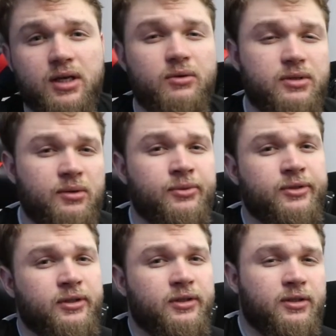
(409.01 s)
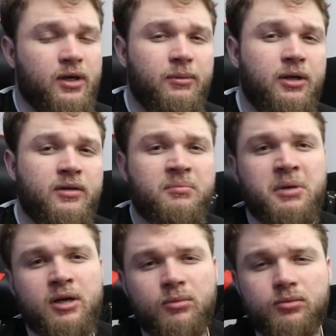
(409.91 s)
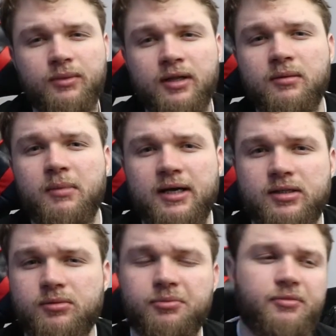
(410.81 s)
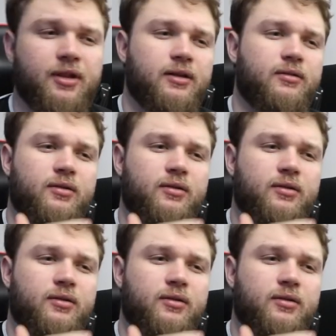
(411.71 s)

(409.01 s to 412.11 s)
I was able to determine the minimum and the maximum that